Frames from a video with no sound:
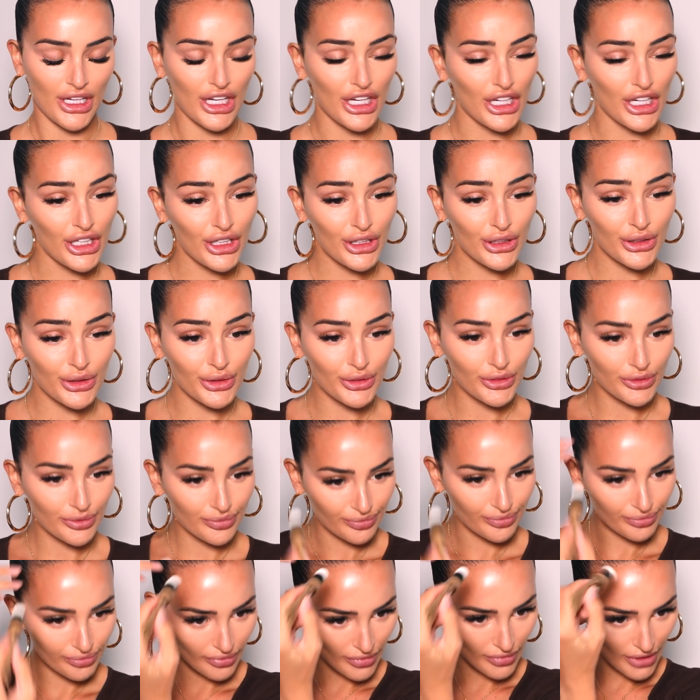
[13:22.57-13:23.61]
Ew.
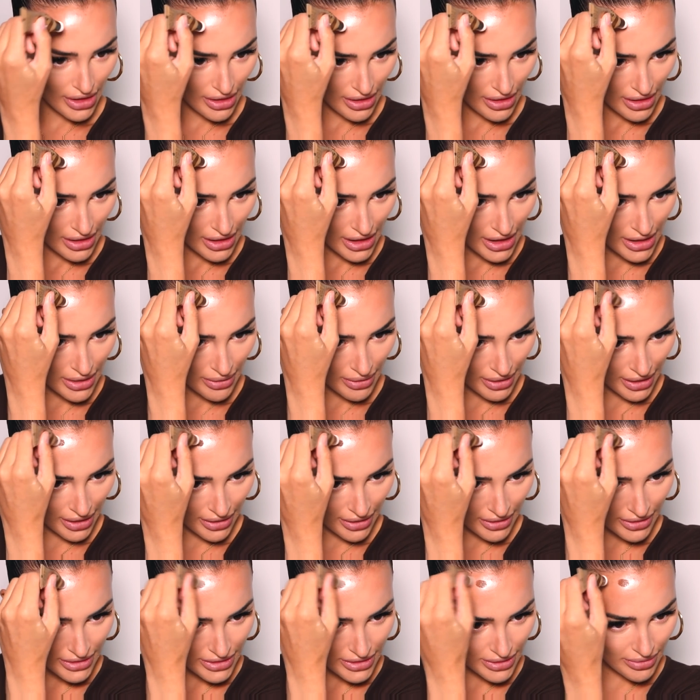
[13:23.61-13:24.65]

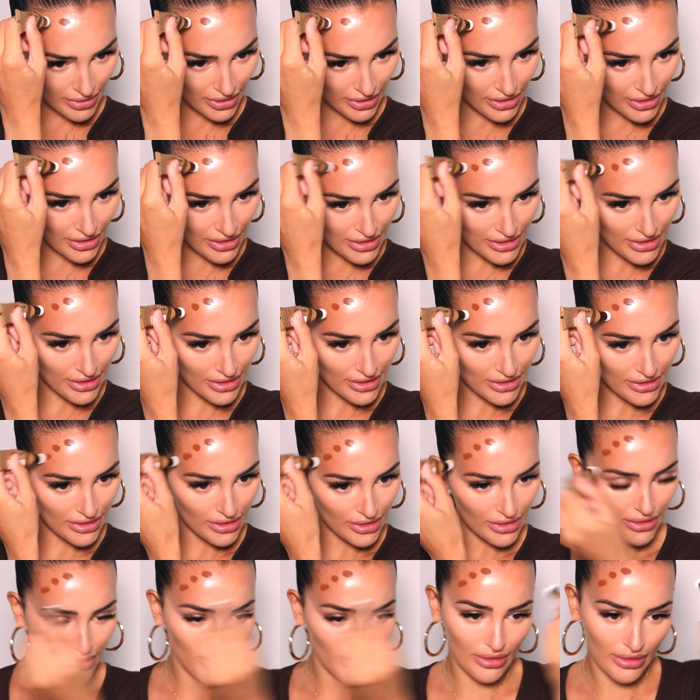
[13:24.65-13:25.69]
Anyway, so I'm going to use this
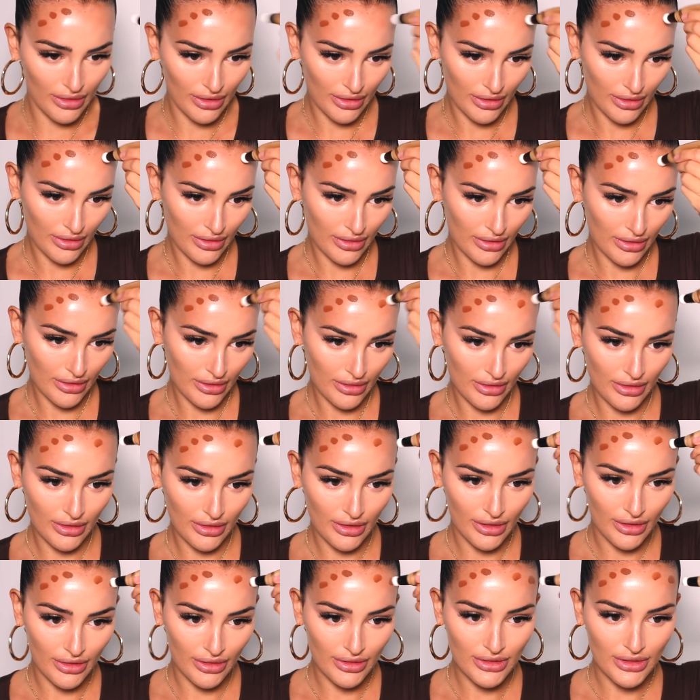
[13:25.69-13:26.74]
to
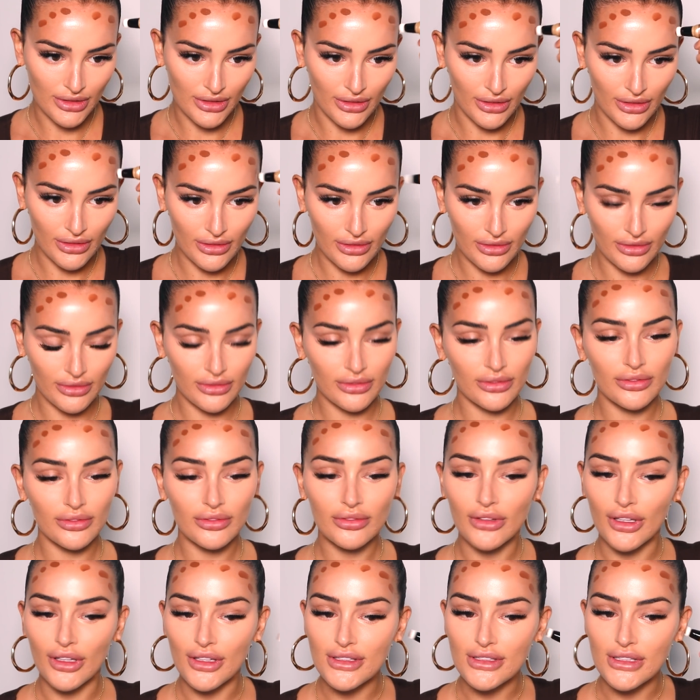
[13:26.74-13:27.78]
contour.
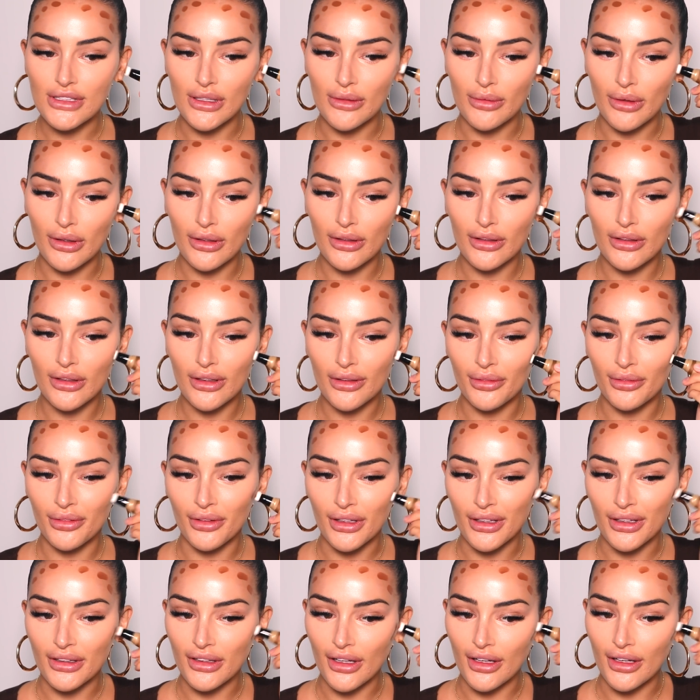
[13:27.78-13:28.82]
Let's see what
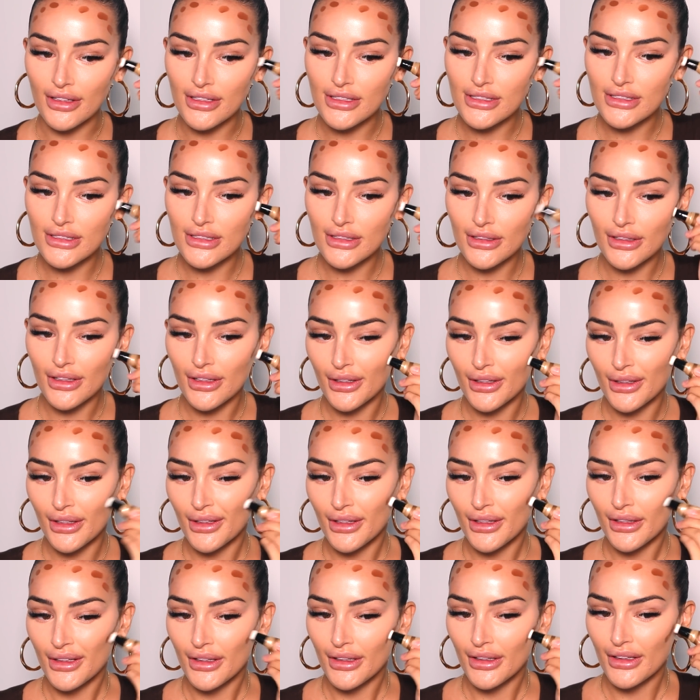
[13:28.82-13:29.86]
it does.
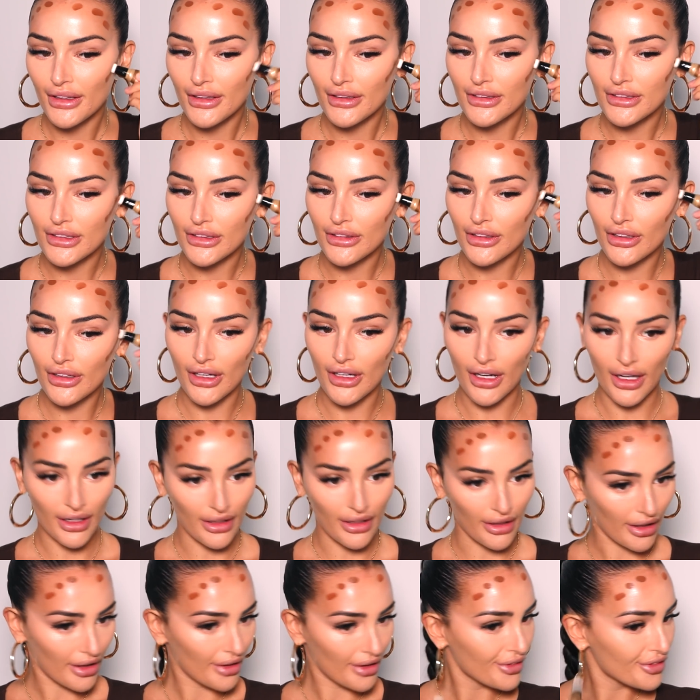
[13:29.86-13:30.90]
It's a good
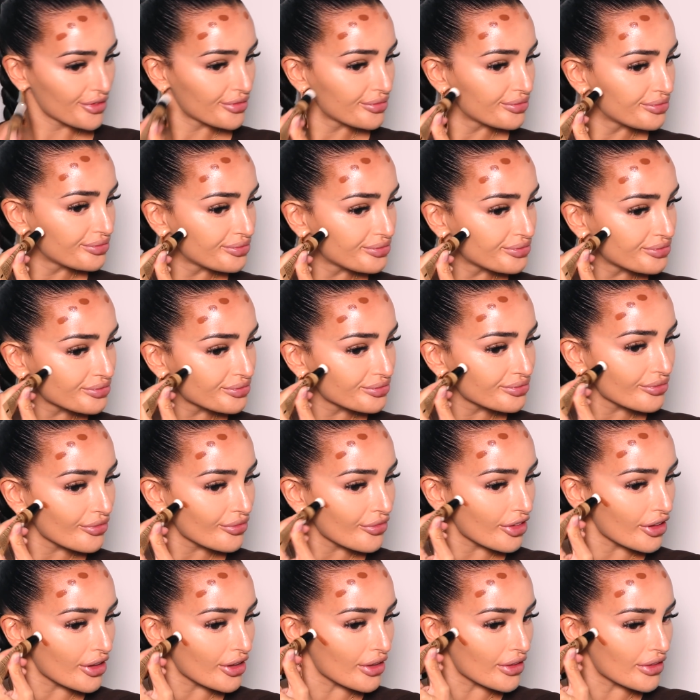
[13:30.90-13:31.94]
colour
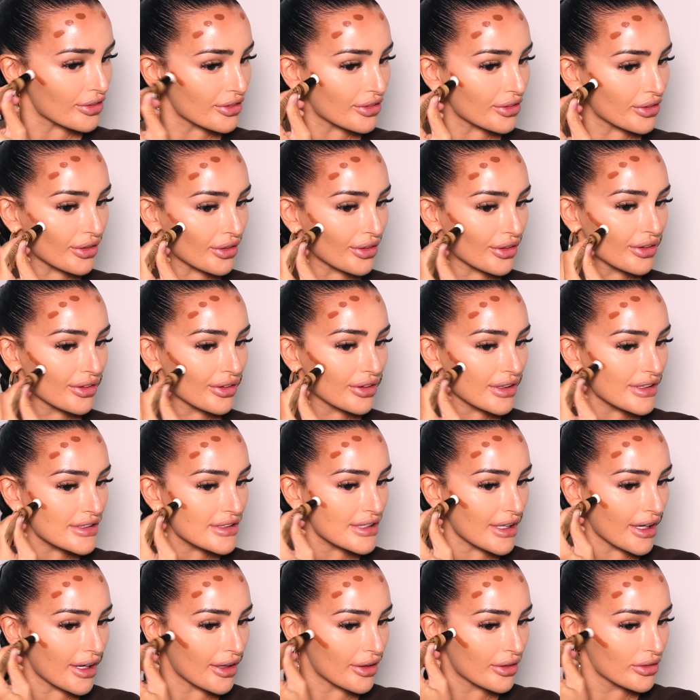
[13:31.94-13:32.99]
for contour, I can
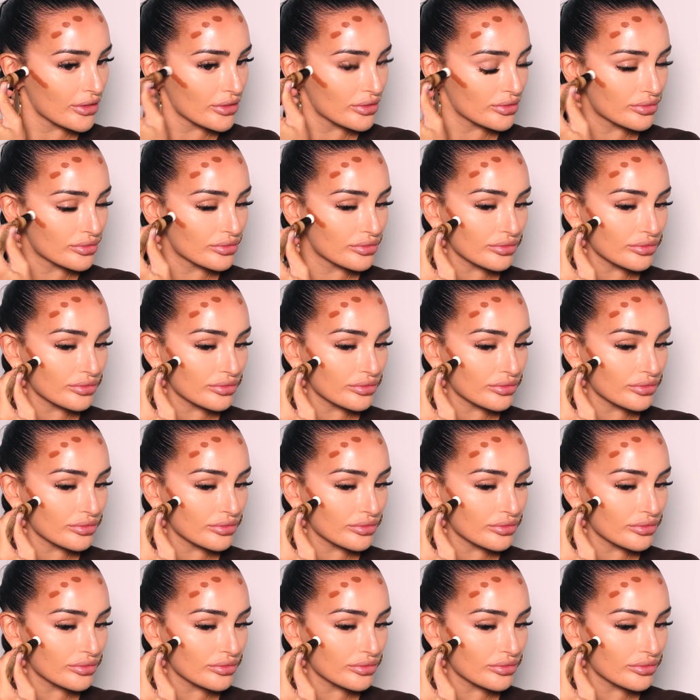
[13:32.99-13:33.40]
tell.